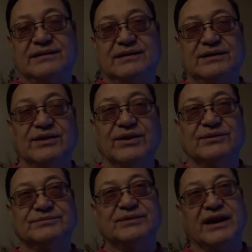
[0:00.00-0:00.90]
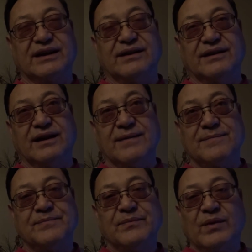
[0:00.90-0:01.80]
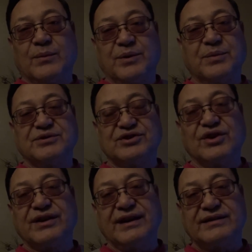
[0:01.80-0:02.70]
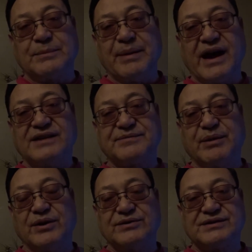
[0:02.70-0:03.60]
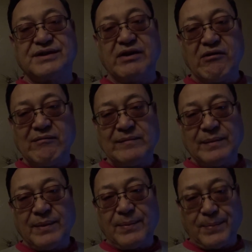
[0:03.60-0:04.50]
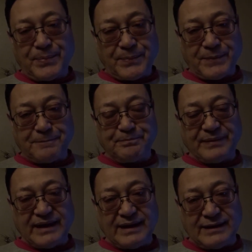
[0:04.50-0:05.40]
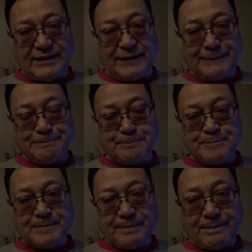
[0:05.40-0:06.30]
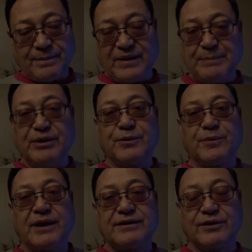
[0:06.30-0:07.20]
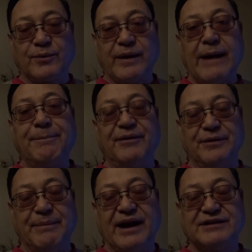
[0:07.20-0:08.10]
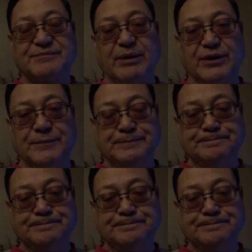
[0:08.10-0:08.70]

you know, like we was looking at the bass boats, and they put a regular wrap on the bass boat,